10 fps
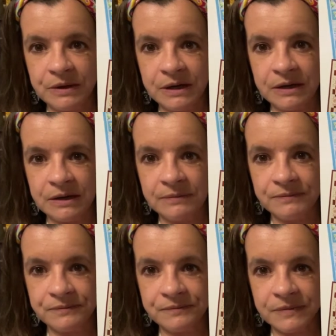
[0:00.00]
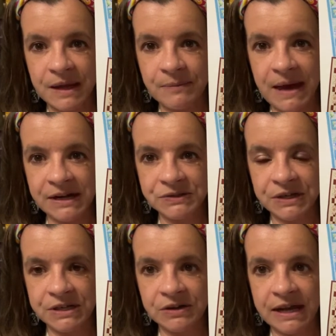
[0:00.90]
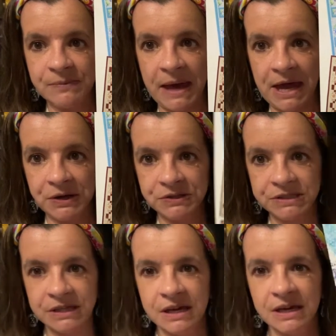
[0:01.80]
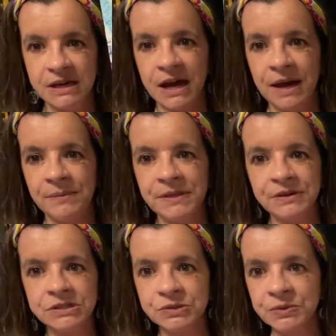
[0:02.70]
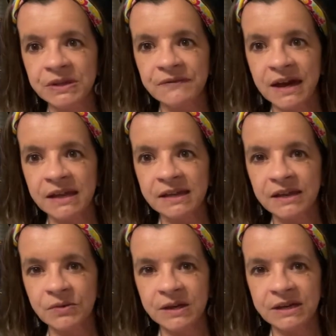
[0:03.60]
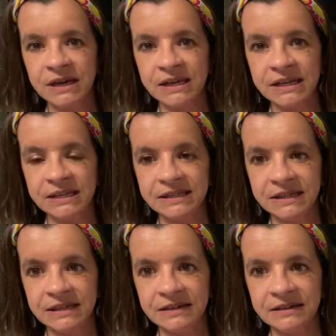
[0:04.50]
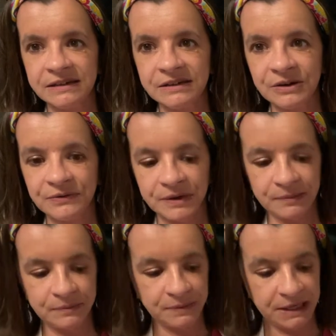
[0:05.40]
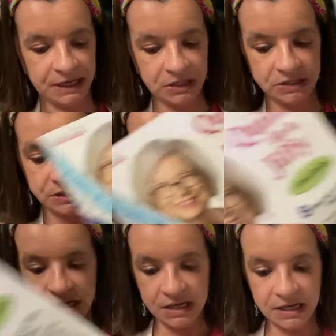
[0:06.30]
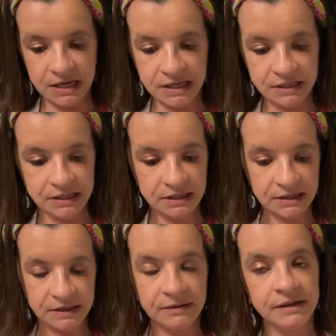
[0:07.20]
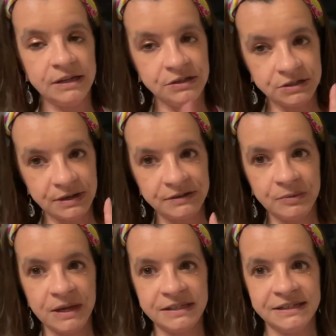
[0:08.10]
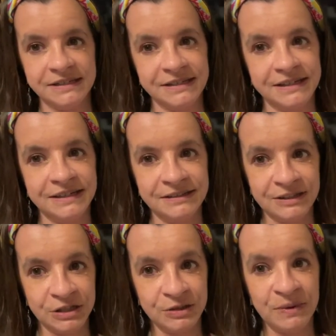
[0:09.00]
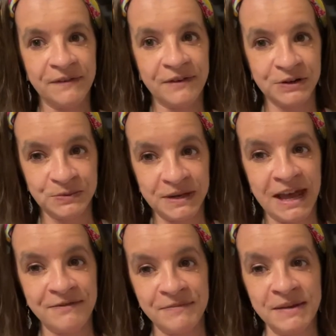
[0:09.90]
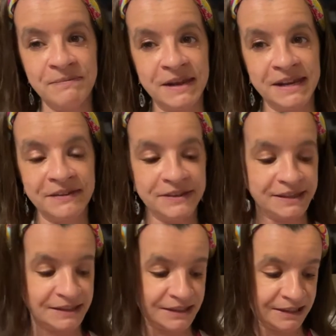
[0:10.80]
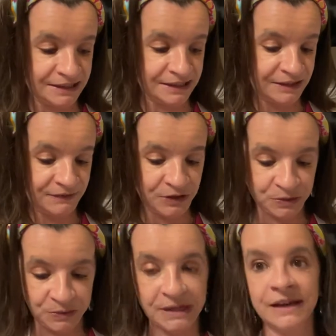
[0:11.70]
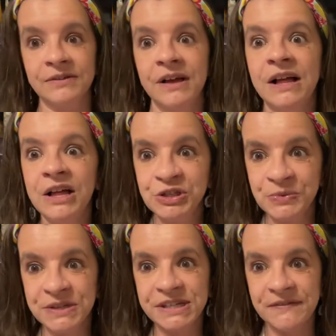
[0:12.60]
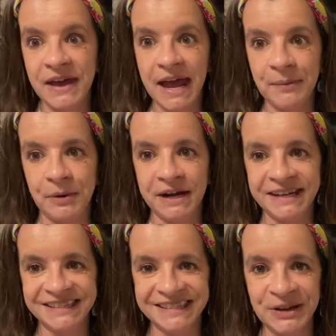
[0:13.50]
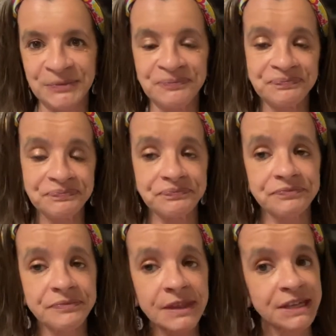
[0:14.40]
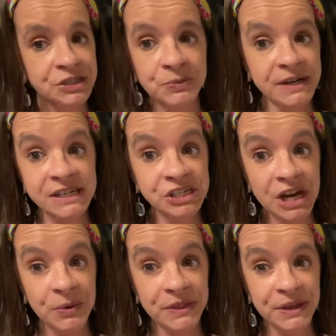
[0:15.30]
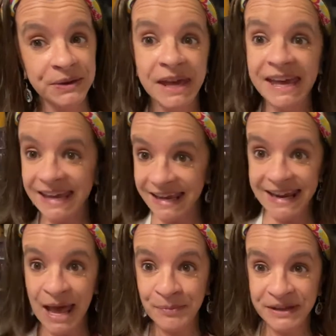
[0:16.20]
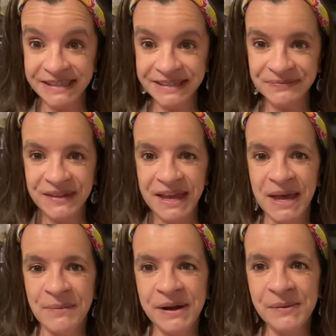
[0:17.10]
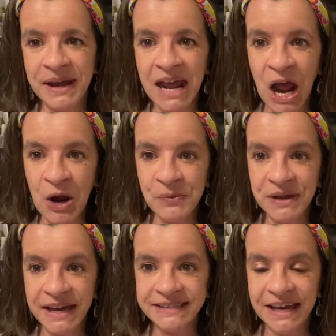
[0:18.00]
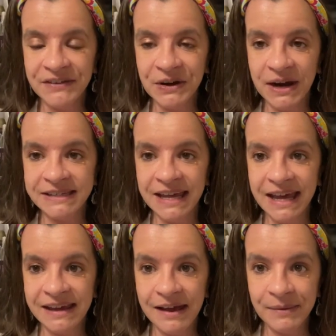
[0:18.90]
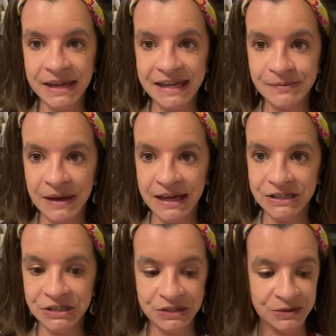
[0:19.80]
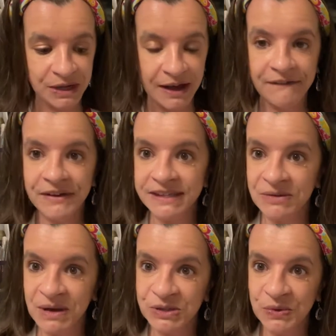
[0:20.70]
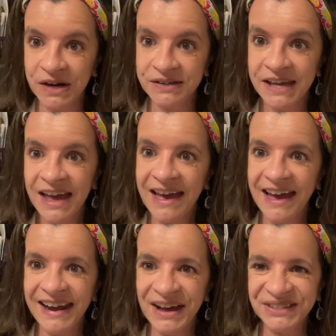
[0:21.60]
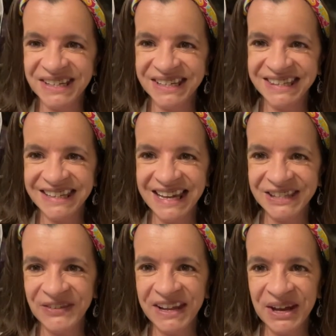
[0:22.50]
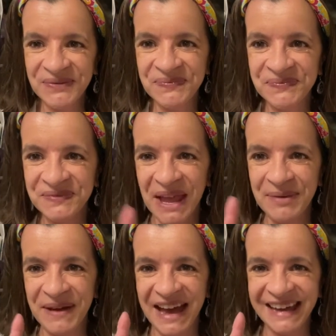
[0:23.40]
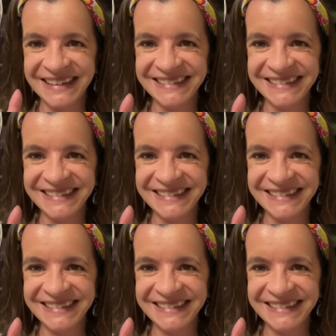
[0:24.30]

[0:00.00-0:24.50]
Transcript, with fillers: um, patterns on here, eight patterns. Um, but they're just really fun and quick and easy, you know, for beginners. And you do have to pay attention because this is my first one. I've made many of these and this is the first one I switched the fabric. So just wanted to share with you. It happens. But anyway, I hope you guys have a great day. I'm going to get back to uh, fixing my squares, and I'll see you in the next video. Bye.